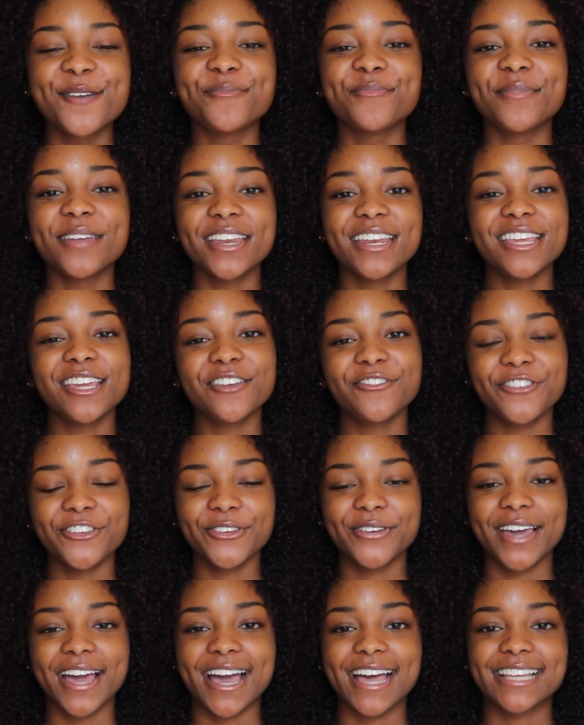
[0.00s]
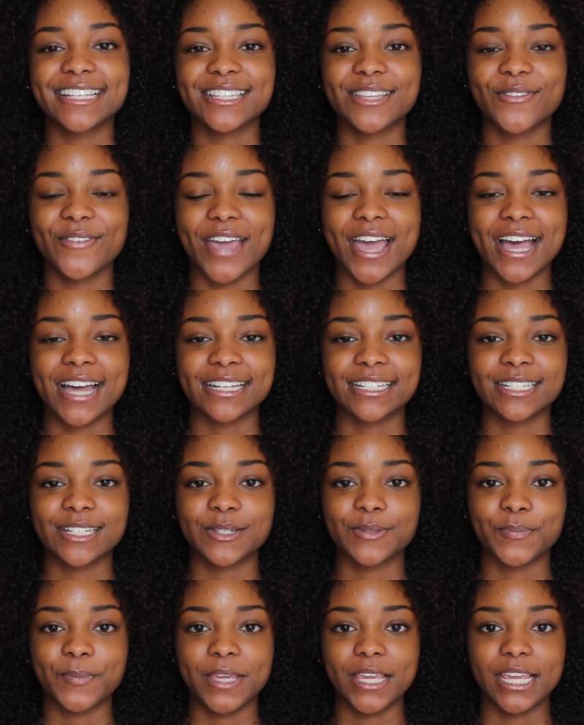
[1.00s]
Many of you guys have
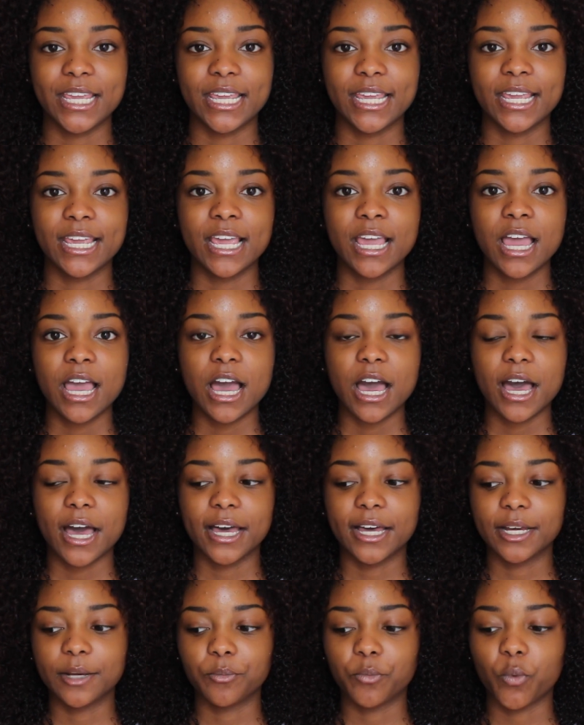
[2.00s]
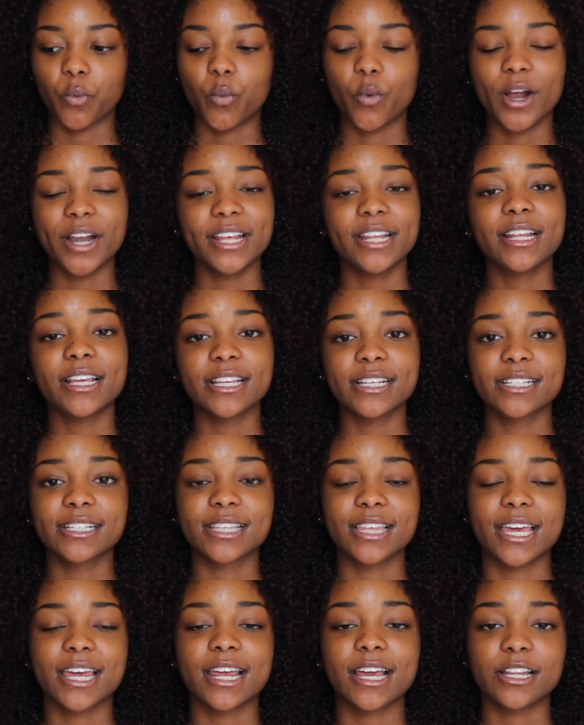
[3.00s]
asked me what it
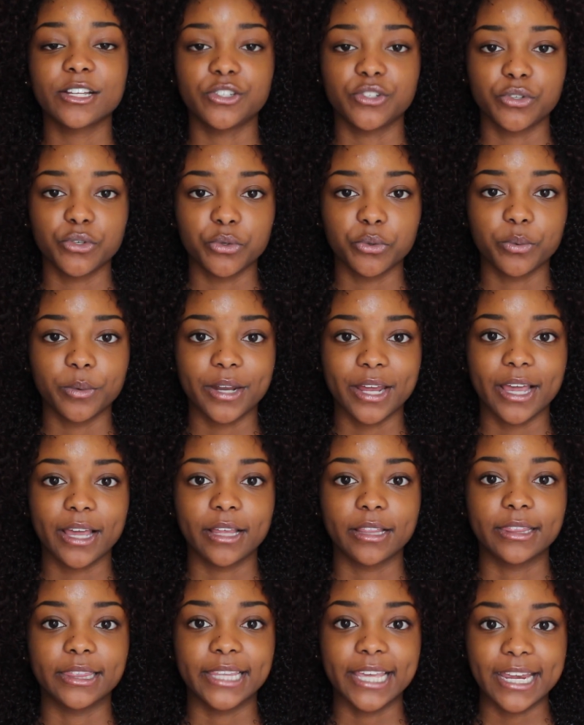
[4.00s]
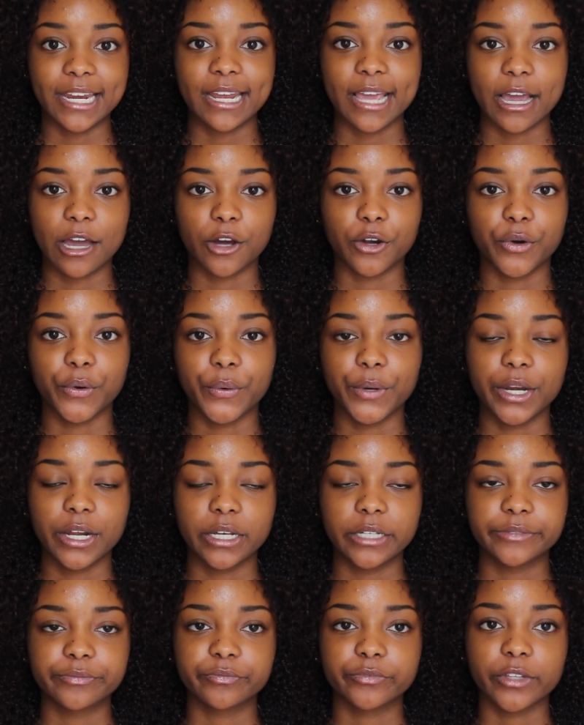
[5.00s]
is that I do when I lay down,
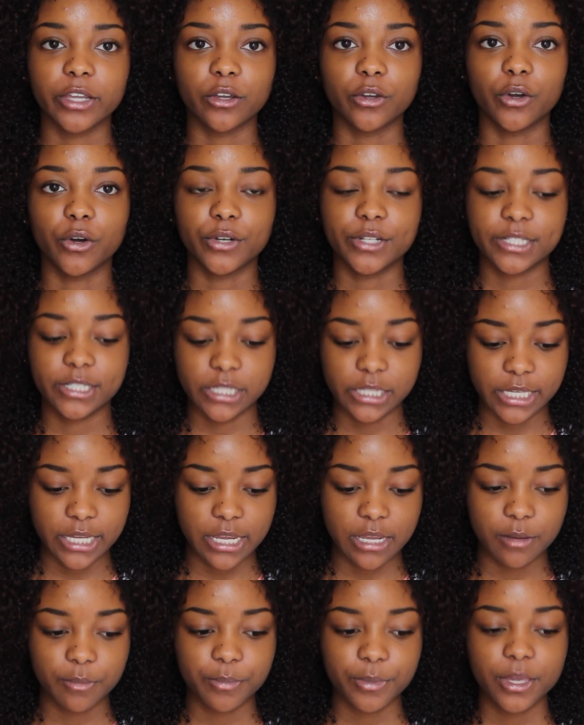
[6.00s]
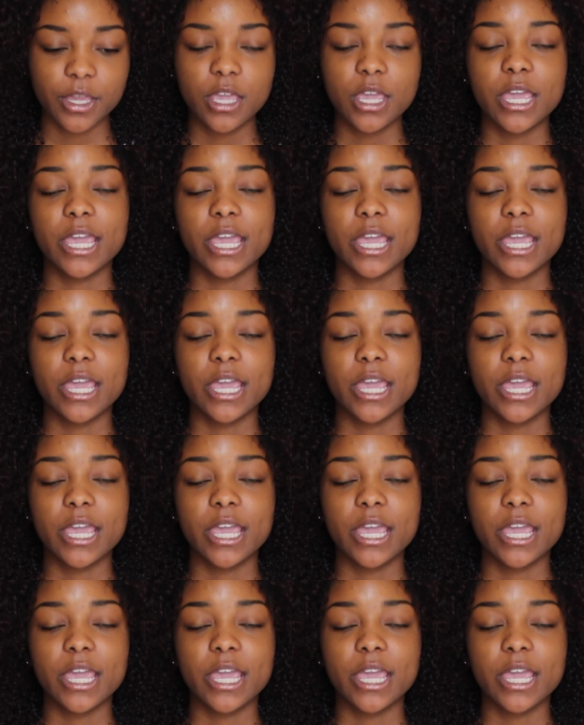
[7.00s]
go to sleep.